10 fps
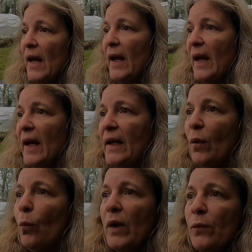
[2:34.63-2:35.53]
And
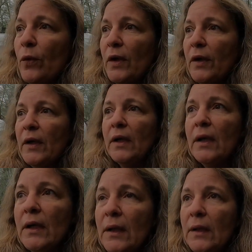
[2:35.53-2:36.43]
we were
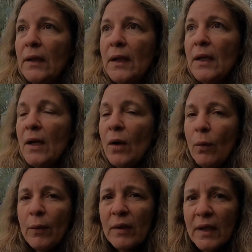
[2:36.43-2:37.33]

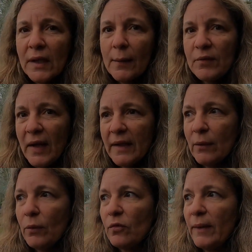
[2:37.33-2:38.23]
we were a little upset
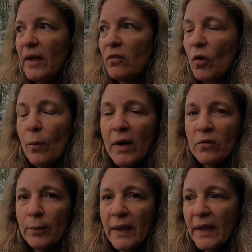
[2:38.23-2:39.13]
that we were spending so
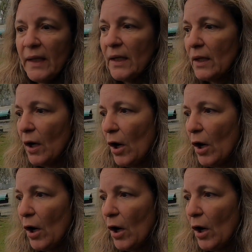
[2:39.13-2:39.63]
much money